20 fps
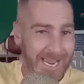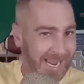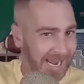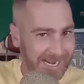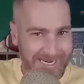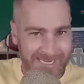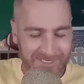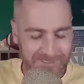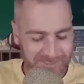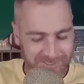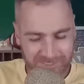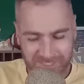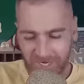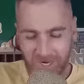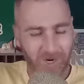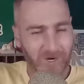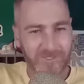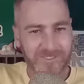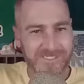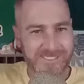And it
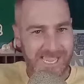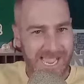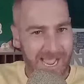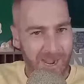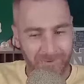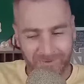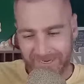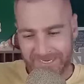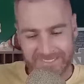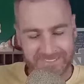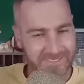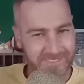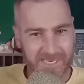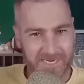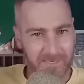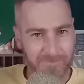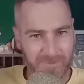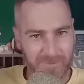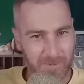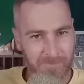turns out it's
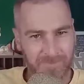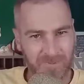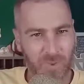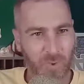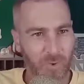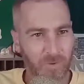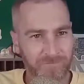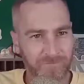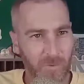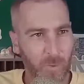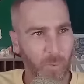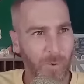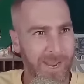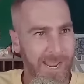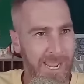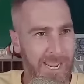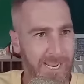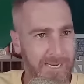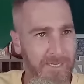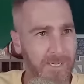going to be a beautiful
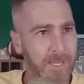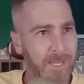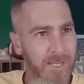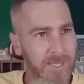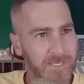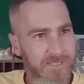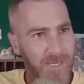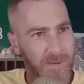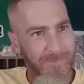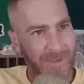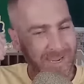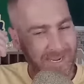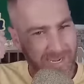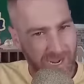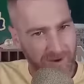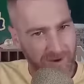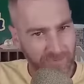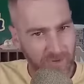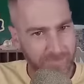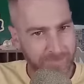way to make
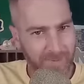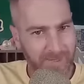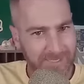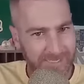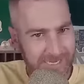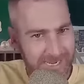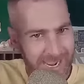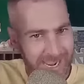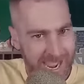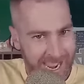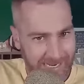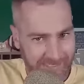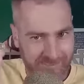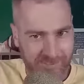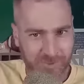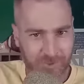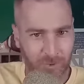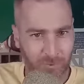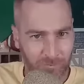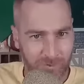everybody
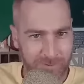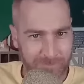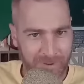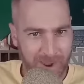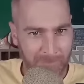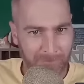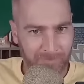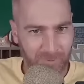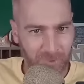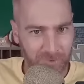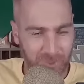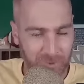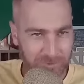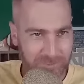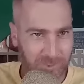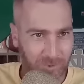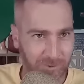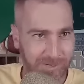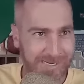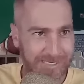extra remember
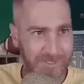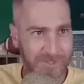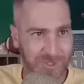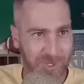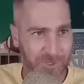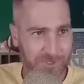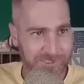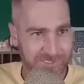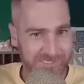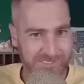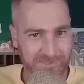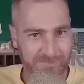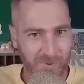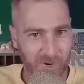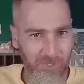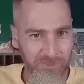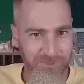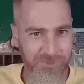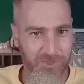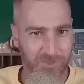those green jerseys
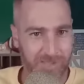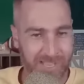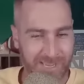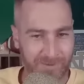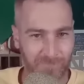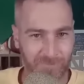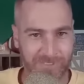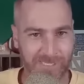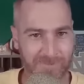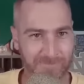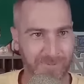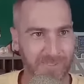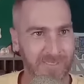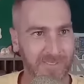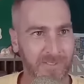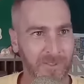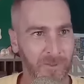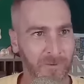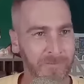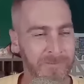Marshall had when they
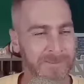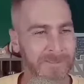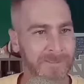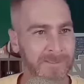beat you.